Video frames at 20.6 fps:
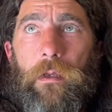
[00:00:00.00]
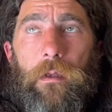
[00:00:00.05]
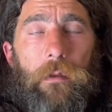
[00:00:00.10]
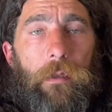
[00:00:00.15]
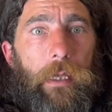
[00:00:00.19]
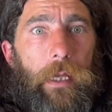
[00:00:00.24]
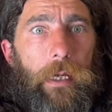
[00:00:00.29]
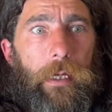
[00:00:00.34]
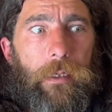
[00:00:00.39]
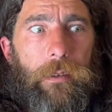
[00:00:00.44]

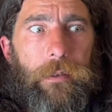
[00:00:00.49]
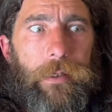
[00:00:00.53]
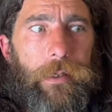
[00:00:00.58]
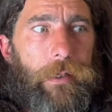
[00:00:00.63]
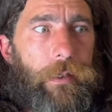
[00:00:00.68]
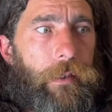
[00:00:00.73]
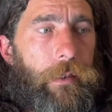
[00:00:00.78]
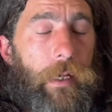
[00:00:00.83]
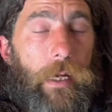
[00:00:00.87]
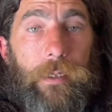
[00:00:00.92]
Like
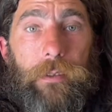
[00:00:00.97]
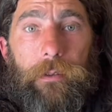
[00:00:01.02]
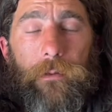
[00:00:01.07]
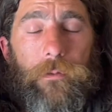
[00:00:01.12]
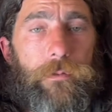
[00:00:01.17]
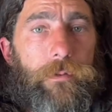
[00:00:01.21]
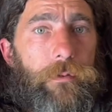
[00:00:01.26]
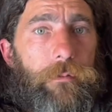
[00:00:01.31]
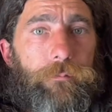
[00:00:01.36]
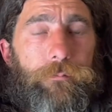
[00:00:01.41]
uh, I
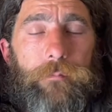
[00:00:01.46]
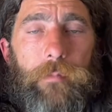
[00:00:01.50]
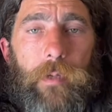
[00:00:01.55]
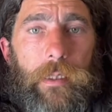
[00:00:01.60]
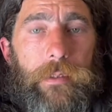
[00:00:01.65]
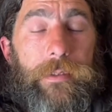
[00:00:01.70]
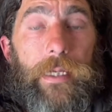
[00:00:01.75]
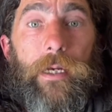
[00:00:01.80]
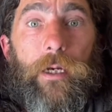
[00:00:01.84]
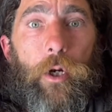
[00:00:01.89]
used a
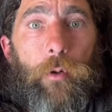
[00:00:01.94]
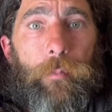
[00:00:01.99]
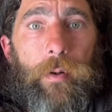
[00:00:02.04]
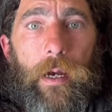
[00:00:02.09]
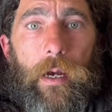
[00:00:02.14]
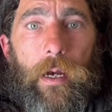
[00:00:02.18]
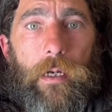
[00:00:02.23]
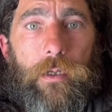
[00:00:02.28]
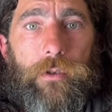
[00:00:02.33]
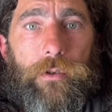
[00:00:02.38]

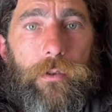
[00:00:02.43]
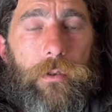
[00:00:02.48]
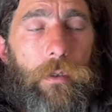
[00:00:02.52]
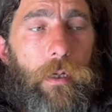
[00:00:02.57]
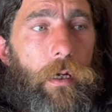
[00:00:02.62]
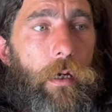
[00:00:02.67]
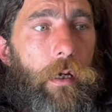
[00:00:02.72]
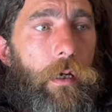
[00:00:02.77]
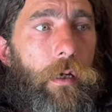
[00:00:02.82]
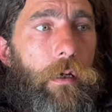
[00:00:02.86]
decoupage
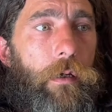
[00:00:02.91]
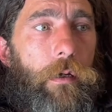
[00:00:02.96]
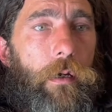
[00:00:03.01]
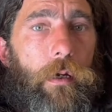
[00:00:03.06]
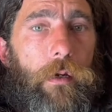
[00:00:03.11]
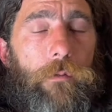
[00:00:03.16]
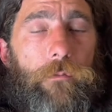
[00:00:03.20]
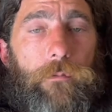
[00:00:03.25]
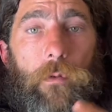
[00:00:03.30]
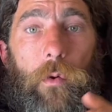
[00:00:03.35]
uh,
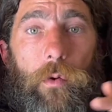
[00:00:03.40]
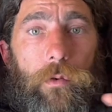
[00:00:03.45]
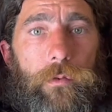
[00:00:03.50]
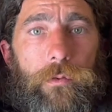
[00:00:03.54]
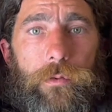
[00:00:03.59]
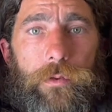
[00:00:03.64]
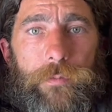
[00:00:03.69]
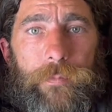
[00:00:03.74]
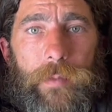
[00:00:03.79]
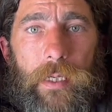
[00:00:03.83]
of old
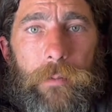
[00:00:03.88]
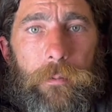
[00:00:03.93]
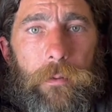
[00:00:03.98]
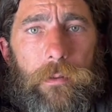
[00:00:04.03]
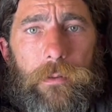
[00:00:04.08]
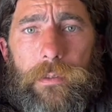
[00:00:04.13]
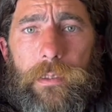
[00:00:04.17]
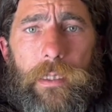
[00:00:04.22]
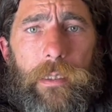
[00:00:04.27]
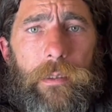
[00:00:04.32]

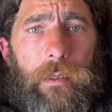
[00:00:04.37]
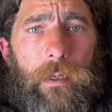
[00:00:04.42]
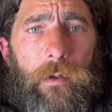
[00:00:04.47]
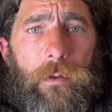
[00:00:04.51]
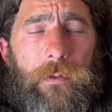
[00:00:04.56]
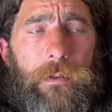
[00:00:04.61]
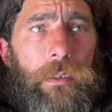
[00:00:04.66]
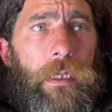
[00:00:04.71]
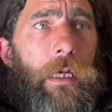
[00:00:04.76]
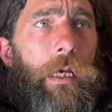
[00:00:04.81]
newspapers in
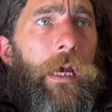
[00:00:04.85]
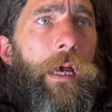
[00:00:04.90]
those